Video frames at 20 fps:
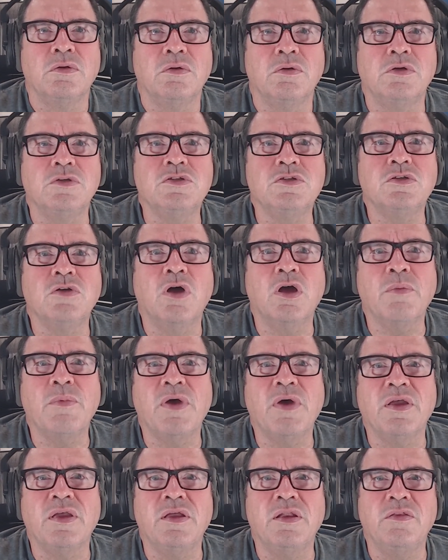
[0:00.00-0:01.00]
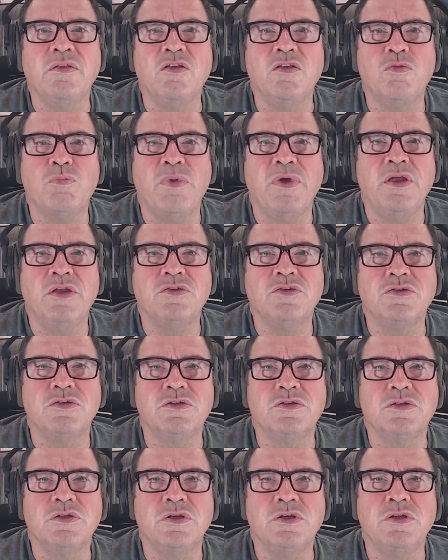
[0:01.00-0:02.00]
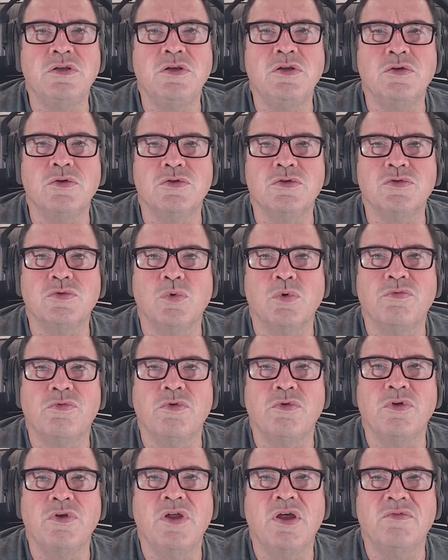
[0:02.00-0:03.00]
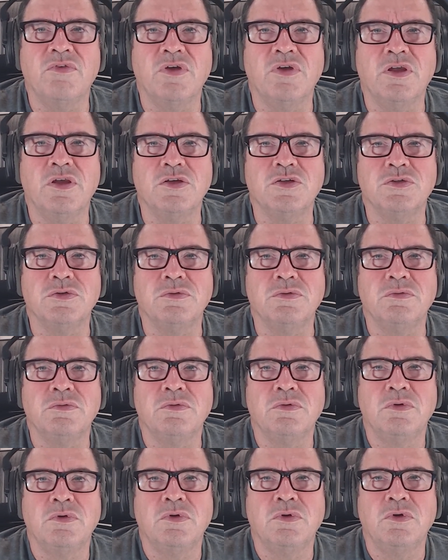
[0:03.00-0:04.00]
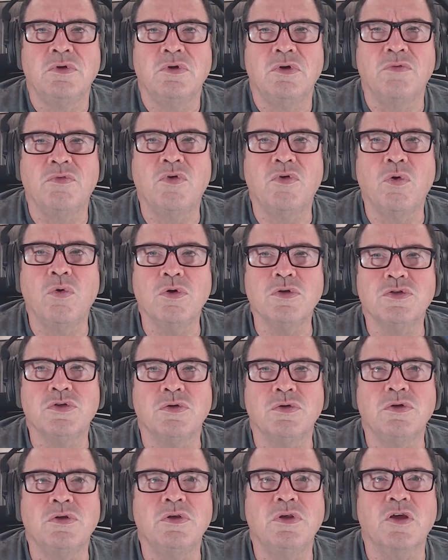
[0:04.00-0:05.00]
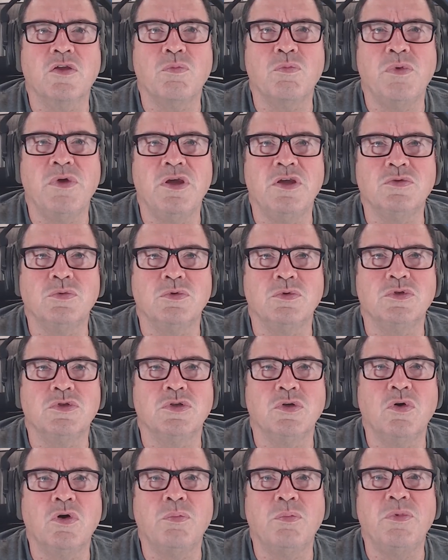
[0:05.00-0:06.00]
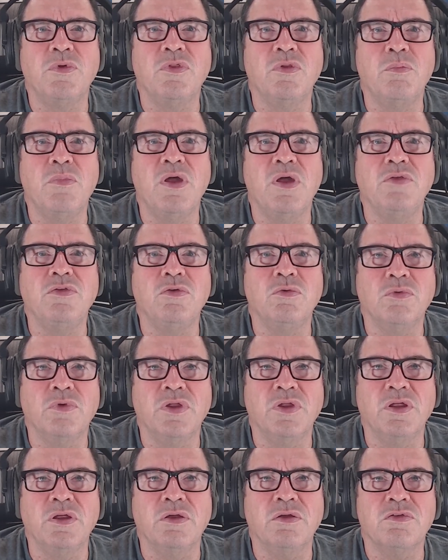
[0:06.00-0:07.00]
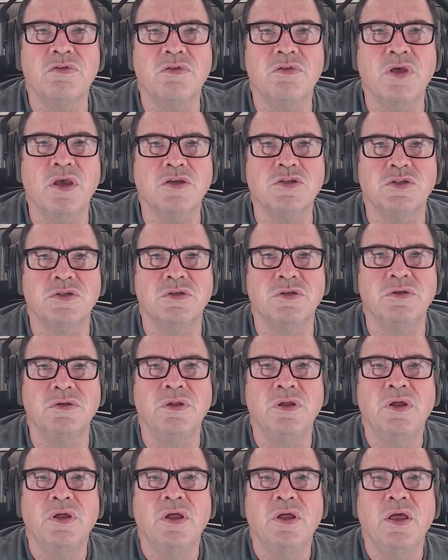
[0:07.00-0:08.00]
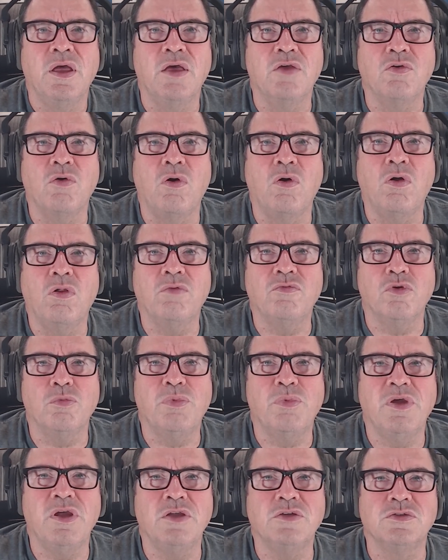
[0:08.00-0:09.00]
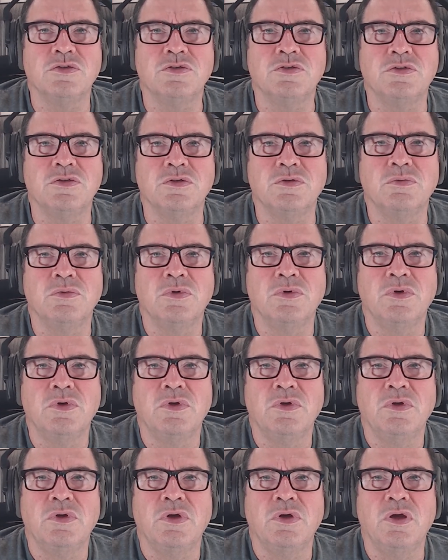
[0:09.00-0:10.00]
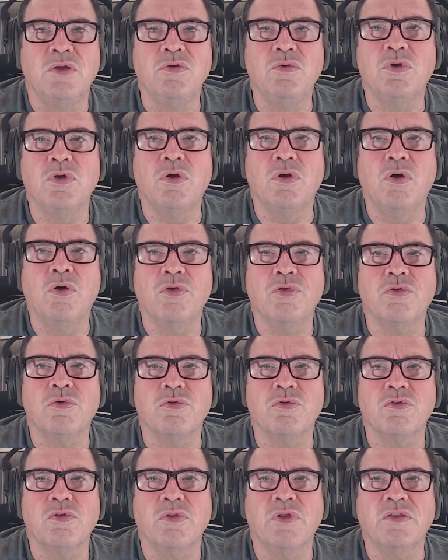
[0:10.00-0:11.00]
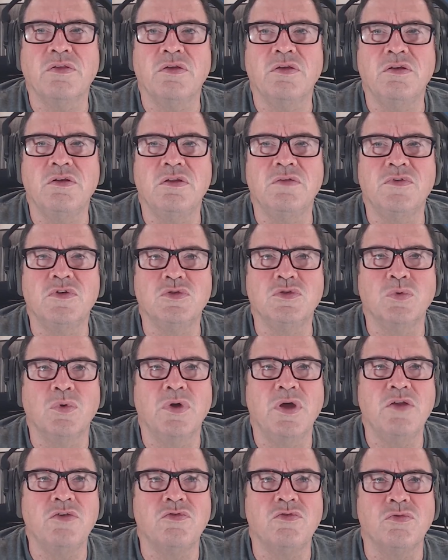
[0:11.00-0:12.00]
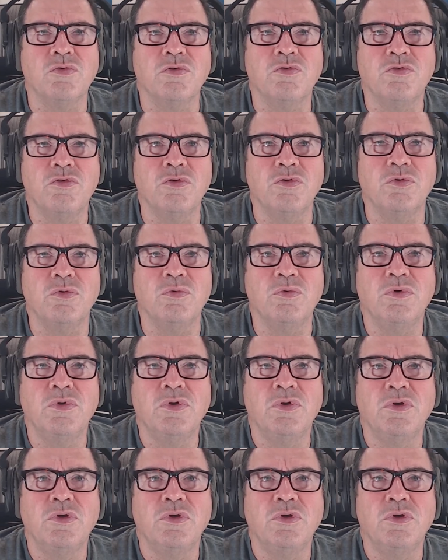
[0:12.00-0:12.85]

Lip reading: Let's talk about getting these pages into your storefront navigation. Of course, your index page will show up in the menu link section as all of your pages do, and you can also select individual entries too.